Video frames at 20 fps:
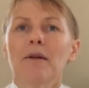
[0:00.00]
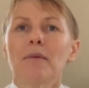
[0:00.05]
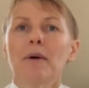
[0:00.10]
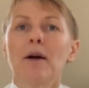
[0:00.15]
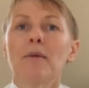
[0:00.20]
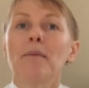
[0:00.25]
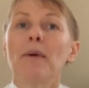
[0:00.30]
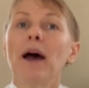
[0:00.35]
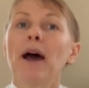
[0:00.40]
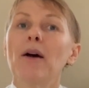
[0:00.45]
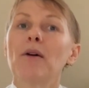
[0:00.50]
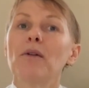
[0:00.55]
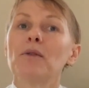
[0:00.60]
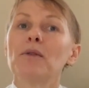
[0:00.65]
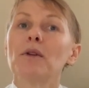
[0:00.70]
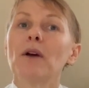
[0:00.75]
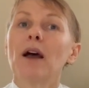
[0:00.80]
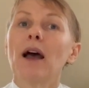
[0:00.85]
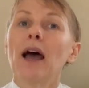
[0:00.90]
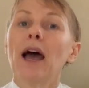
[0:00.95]
about
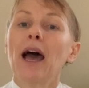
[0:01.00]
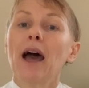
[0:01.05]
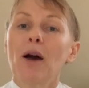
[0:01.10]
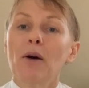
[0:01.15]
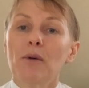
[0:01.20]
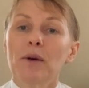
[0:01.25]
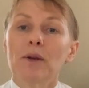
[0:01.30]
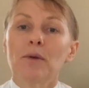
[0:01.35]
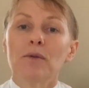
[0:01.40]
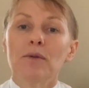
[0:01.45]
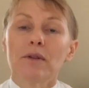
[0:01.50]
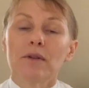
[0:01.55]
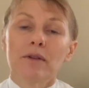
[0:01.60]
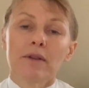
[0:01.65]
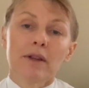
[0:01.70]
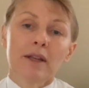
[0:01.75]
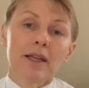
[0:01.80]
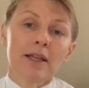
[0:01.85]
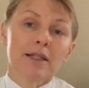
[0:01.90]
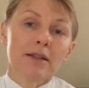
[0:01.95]
how
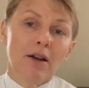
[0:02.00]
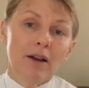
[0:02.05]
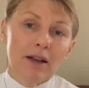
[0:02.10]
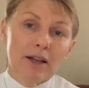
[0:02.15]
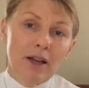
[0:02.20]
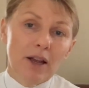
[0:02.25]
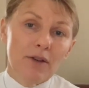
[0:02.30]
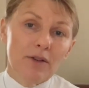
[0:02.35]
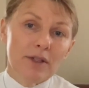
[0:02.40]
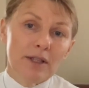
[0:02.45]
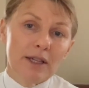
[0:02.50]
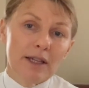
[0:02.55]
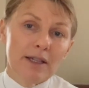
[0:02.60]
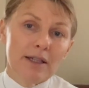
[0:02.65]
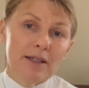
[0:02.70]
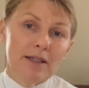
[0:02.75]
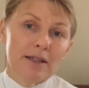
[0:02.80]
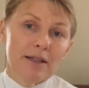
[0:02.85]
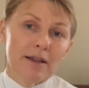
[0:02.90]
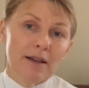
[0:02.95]
the
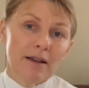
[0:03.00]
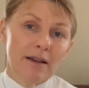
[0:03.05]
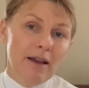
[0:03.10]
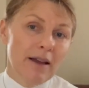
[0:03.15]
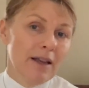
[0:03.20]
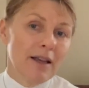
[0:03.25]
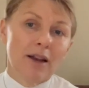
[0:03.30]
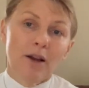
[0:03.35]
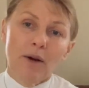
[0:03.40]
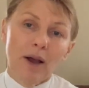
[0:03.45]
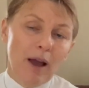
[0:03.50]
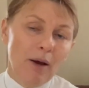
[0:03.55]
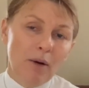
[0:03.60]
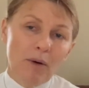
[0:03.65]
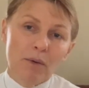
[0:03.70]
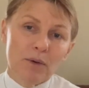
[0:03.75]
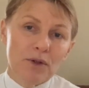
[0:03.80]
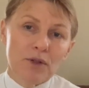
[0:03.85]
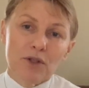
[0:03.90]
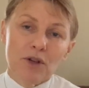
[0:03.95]
diagnosis, you know, how I
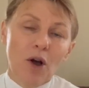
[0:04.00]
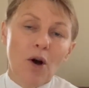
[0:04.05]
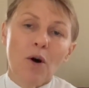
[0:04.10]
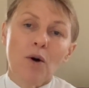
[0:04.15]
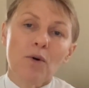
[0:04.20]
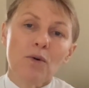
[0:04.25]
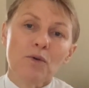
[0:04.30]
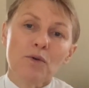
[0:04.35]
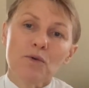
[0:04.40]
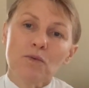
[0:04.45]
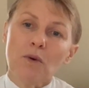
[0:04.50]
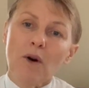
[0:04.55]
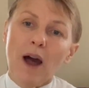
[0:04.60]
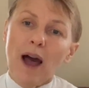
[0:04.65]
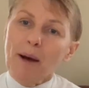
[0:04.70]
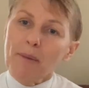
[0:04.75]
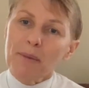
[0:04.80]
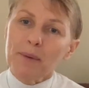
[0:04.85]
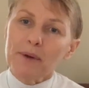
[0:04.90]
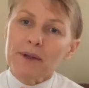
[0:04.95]
was told, what
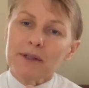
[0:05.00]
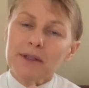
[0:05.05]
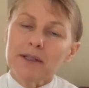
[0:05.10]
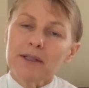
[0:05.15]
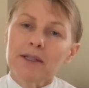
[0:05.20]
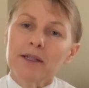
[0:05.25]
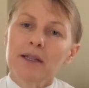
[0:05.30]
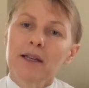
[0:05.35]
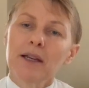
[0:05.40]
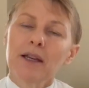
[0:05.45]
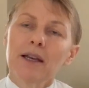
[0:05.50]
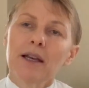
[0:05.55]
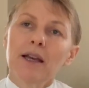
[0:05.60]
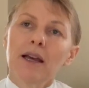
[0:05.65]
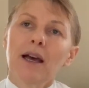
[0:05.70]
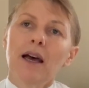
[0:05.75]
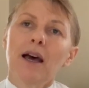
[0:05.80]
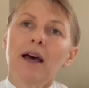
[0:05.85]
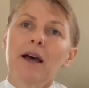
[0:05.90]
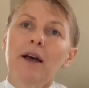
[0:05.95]
happened
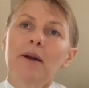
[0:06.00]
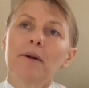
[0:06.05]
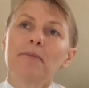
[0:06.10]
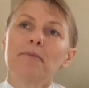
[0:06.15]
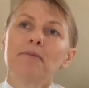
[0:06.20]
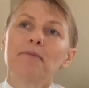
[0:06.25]
at